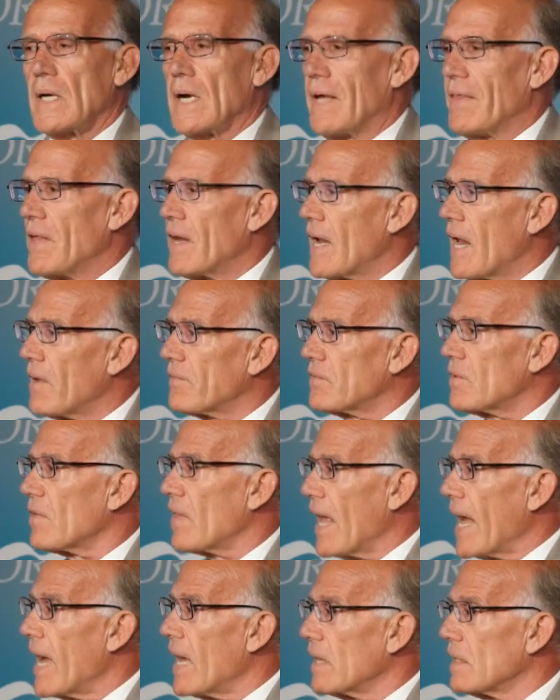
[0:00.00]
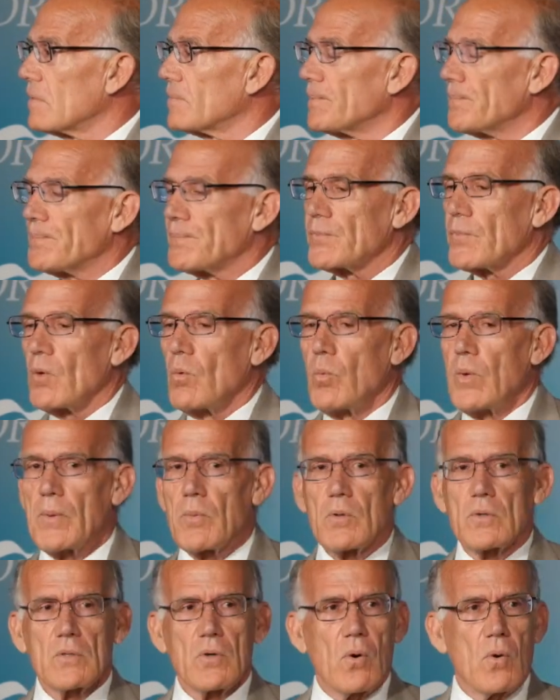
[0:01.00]
And then after that, we
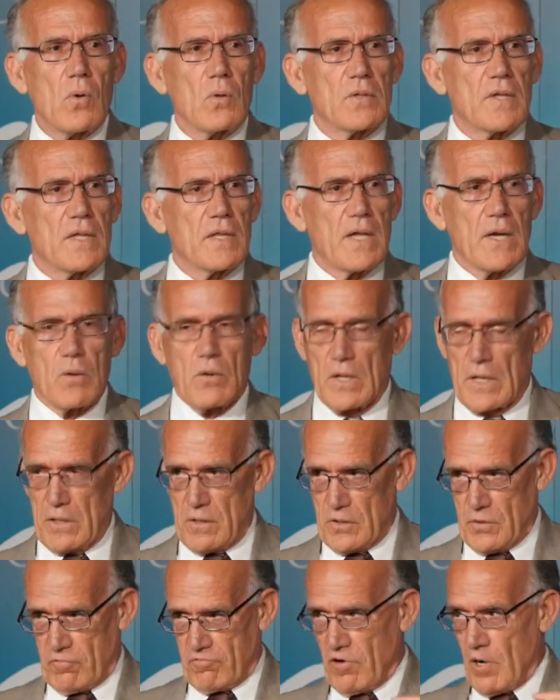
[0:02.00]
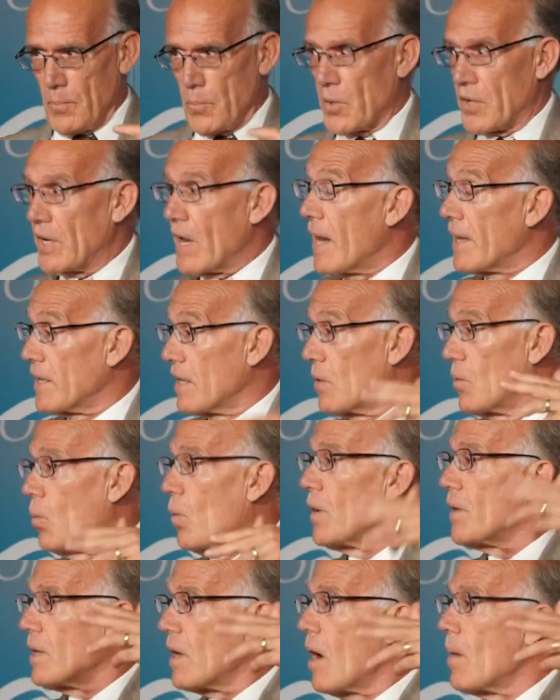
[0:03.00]
were told that Trump would not get
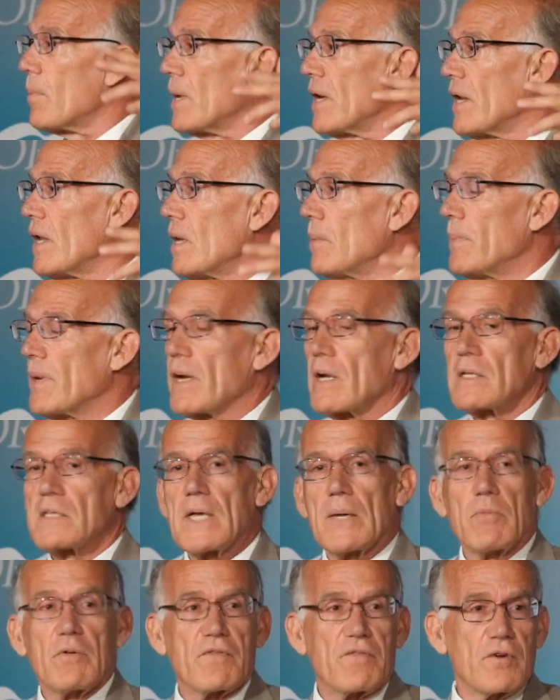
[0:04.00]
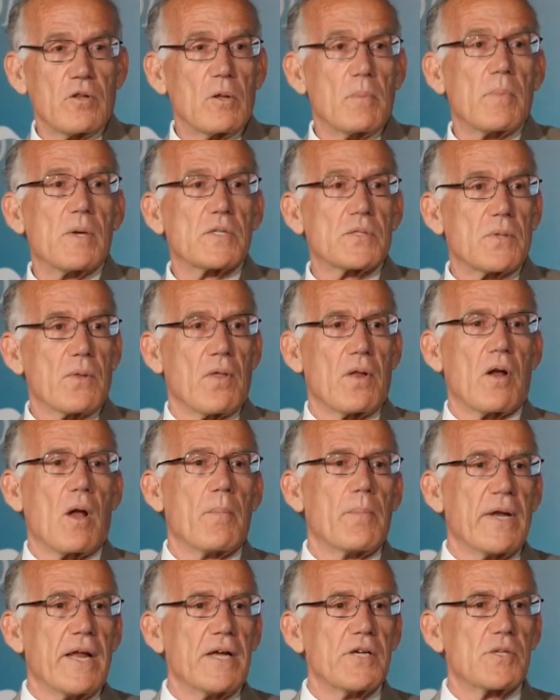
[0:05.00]
one nominee because they would filibuster the
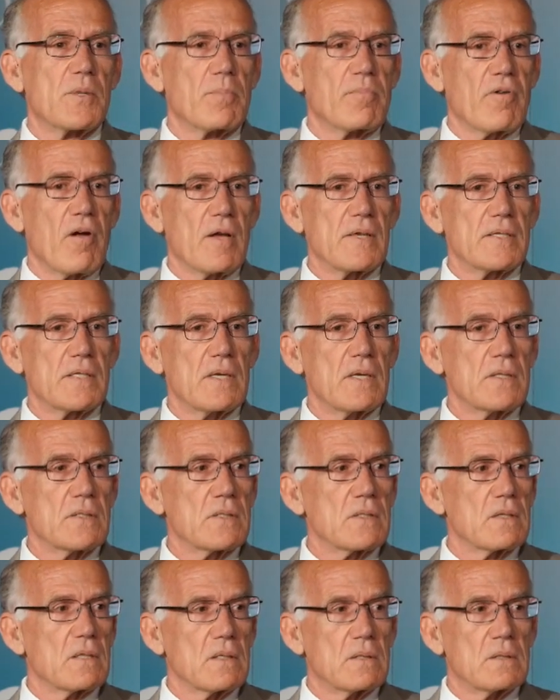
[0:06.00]
nomination process.